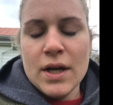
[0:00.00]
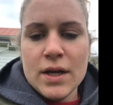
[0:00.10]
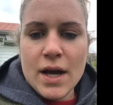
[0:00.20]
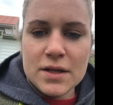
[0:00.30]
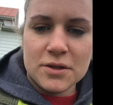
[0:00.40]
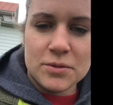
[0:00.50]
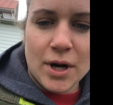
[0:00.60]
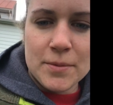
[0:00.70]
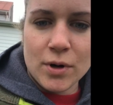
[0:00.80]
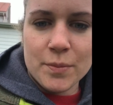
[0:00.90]
yeah,
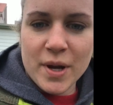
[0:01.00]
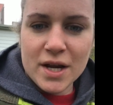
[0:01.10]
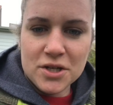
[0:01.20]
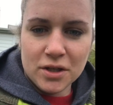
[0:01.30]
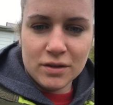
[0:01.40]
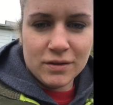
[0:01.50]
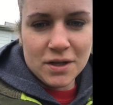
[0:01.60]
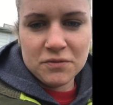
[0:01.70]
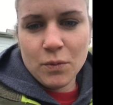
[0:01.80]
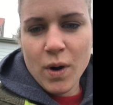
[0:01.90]
subscribe to our page, and
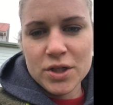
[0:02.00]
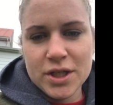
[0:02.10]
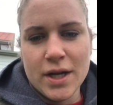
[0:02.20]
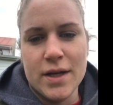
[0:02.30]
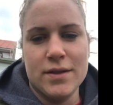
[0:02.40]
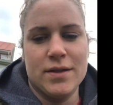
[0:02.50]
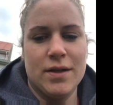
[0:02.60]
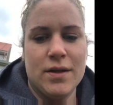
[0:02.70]
thanks for watching, guys.